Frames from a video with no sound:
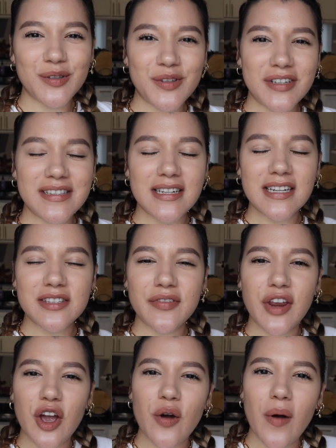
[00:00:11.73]
So in today's
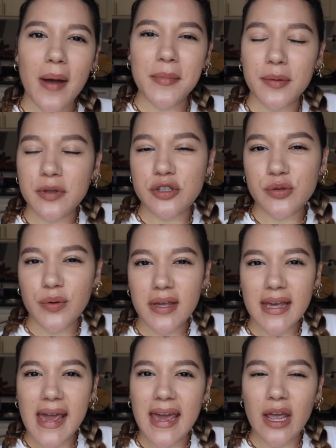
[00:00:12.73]
video I'm going to be
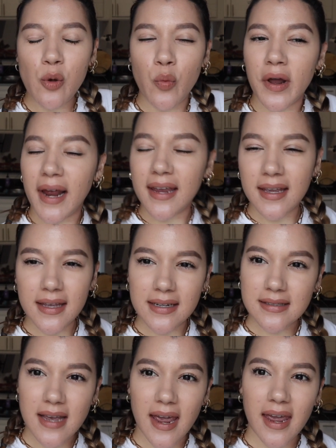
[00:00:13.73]
doing a what I eat in a
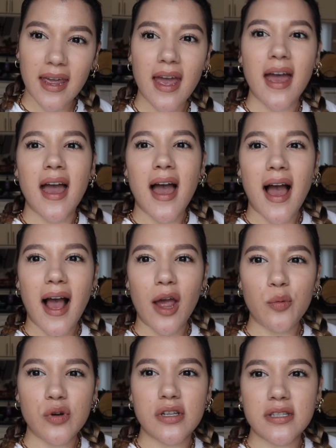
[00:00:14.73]
day. I
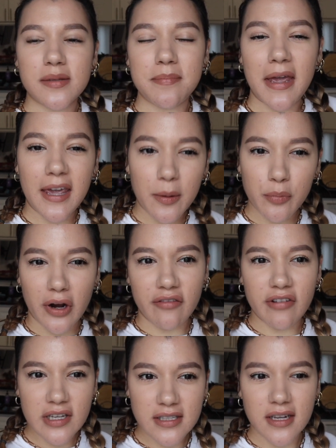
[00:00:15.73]
was making
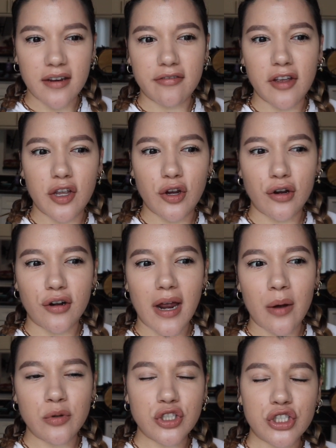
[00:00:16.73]
breakfast and I figured
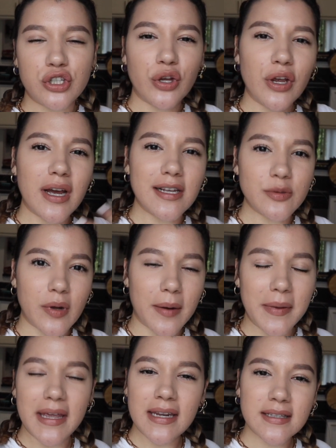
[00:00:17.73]
I would just show you guys what I'm
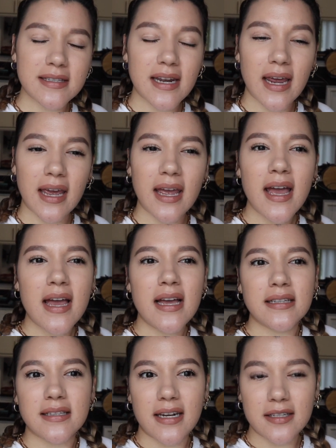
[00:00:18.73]
eating today.
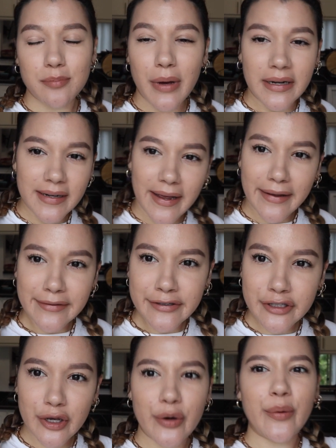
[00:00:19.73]
Today's Monday,
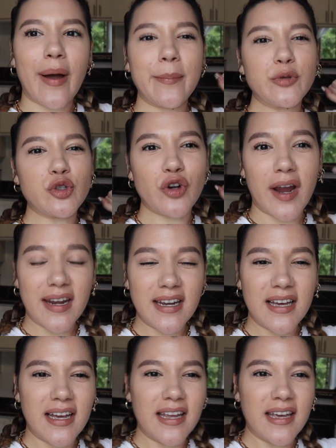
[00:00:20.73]
so I'm trying
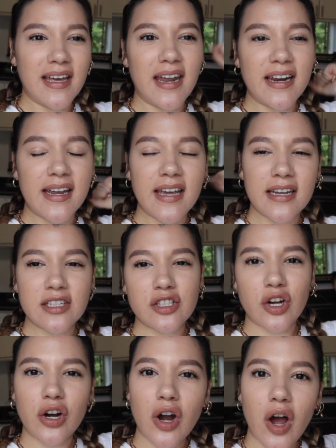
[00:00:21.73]
to get a
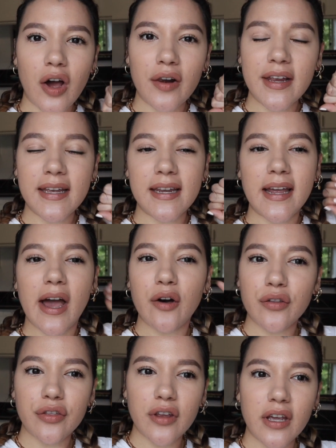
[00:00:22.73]
kickstart on eating
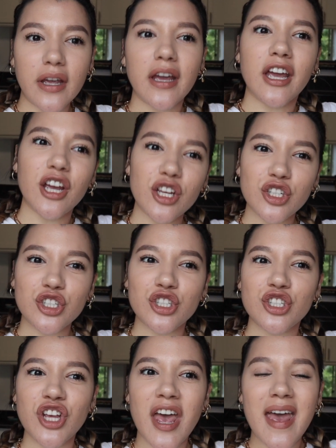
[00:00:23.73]

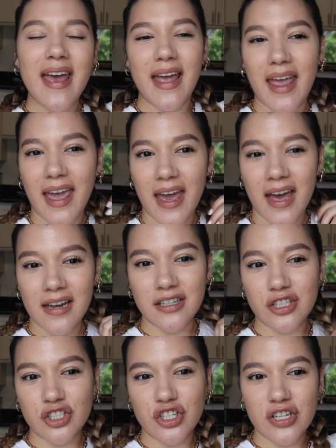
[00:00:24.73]
healthy-ish
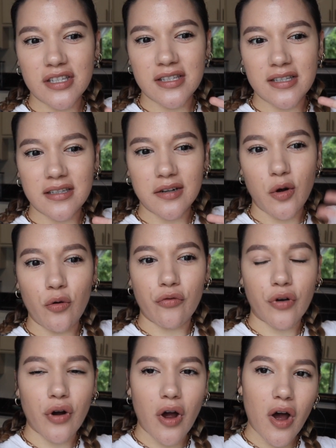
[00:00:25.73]
and just
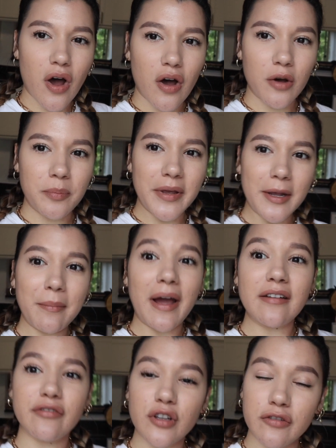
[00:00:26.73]
overall being
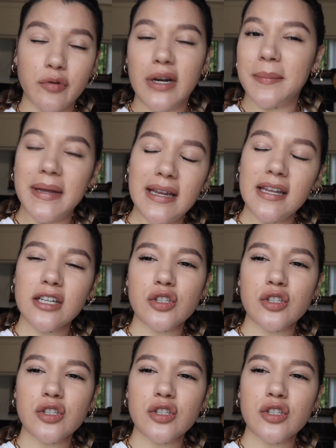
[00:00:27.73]
mindful of what I'm eating.